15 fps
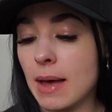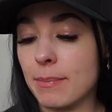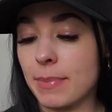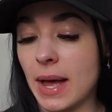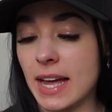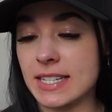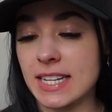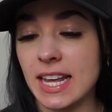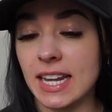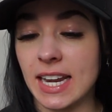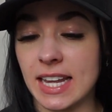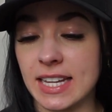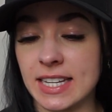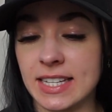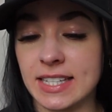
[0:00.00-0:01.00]
but it
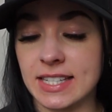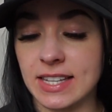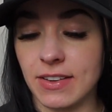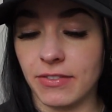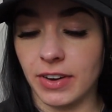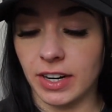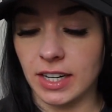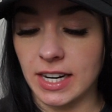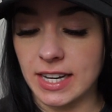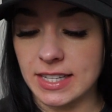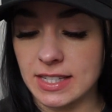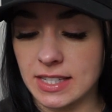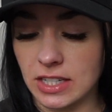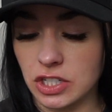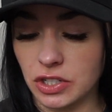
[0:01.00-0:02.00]
is very
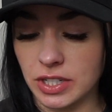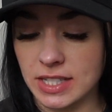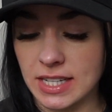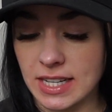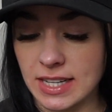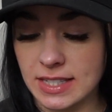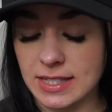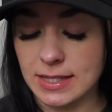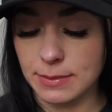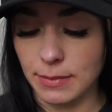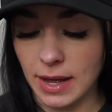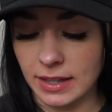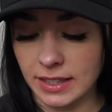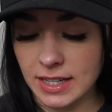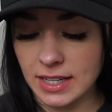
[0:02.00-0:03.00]
citrusy
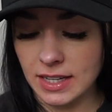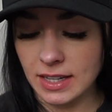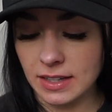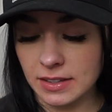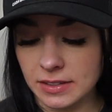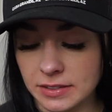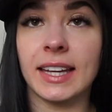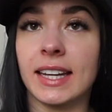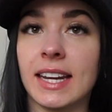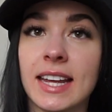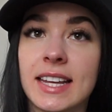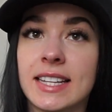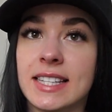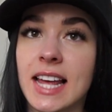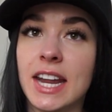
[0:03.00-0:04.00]
smelling. It
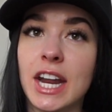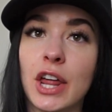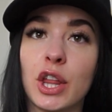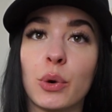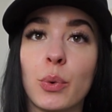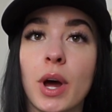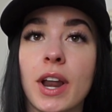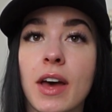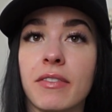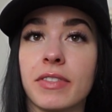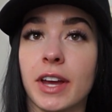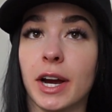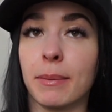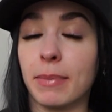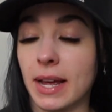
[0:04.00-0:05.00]
is another one of
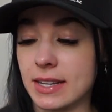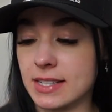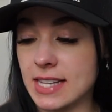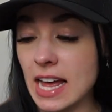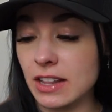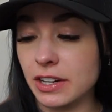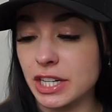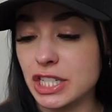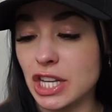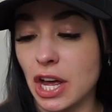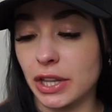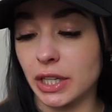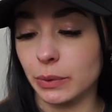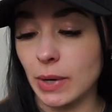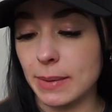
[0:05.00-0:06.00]
their best sellers
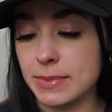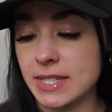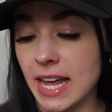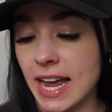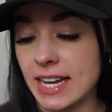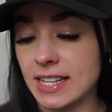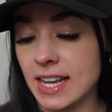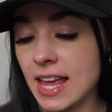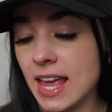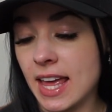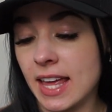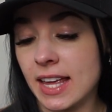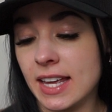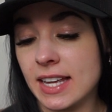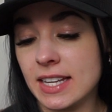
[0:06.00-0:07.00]
on their website.
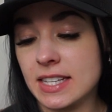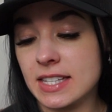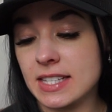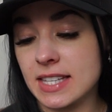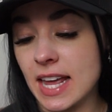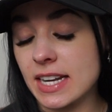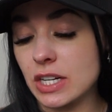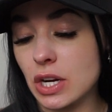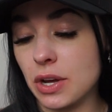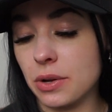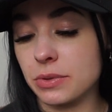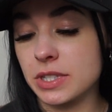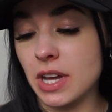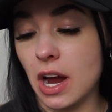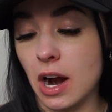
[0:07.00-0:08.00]
Scent
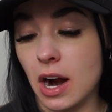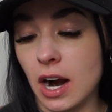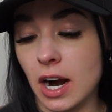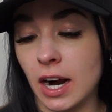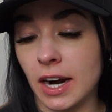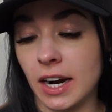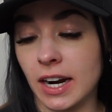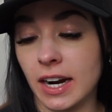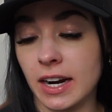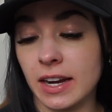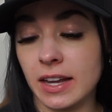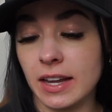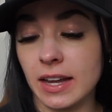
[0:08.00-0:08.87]
notes are